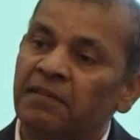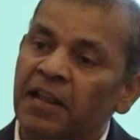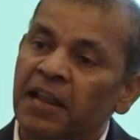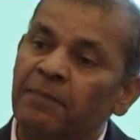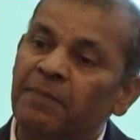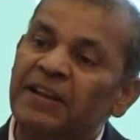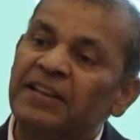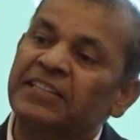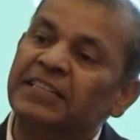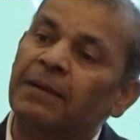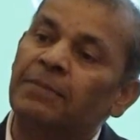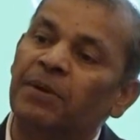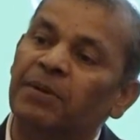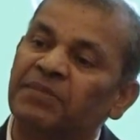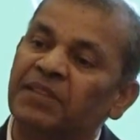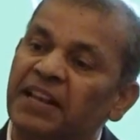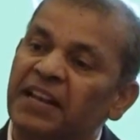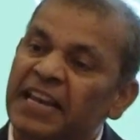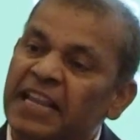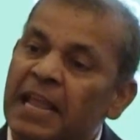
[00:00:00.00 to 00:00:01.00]
even some
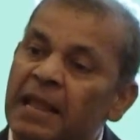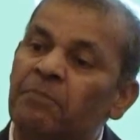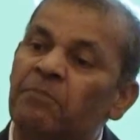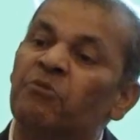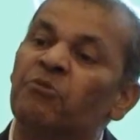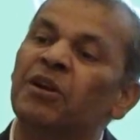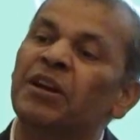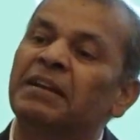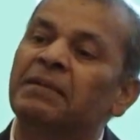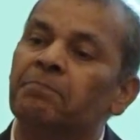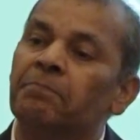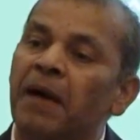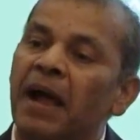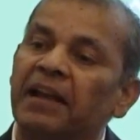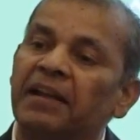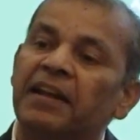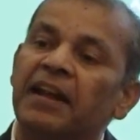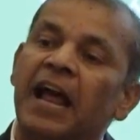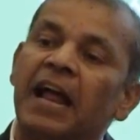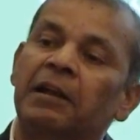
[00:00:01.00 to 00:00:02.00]
of the name
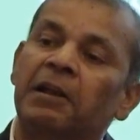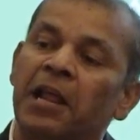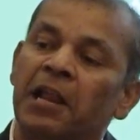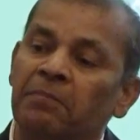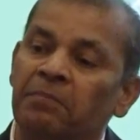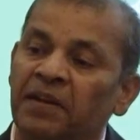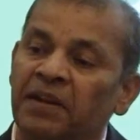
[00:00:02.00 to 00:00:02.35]
might not have